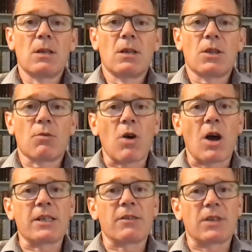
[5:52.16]
The
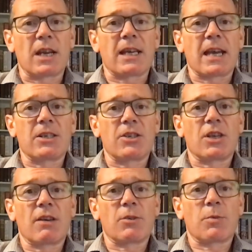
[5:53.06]
rise of dedicated
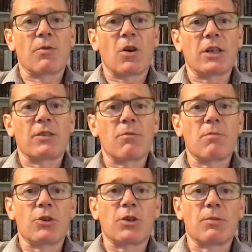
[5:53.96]
service providers for
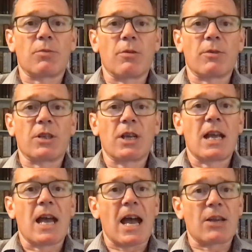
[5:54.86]
military deployments
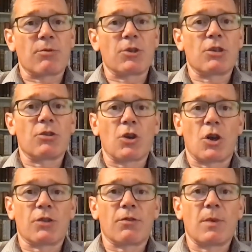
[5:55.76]
has reduced
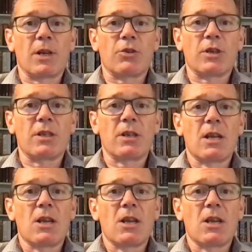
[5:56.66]
costs for militaries,